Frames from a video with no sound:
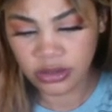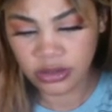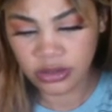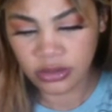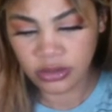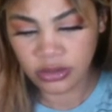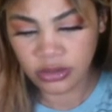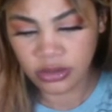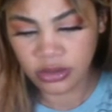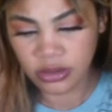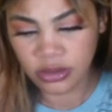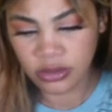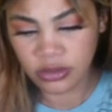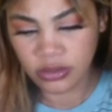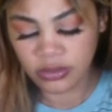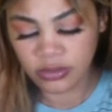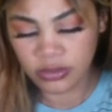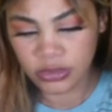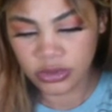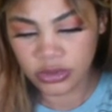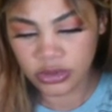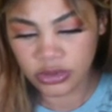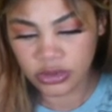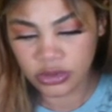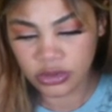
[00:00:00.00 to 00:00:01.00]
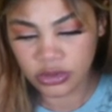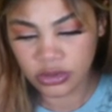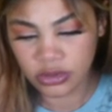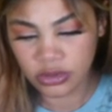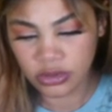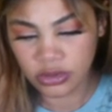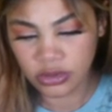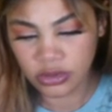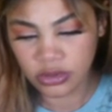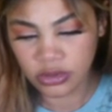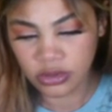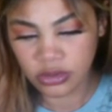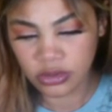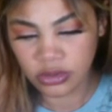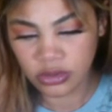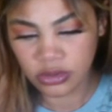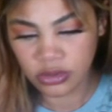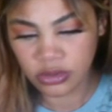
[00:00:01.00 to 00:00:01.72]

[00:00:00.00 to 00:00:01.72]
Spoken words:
Nothing is said.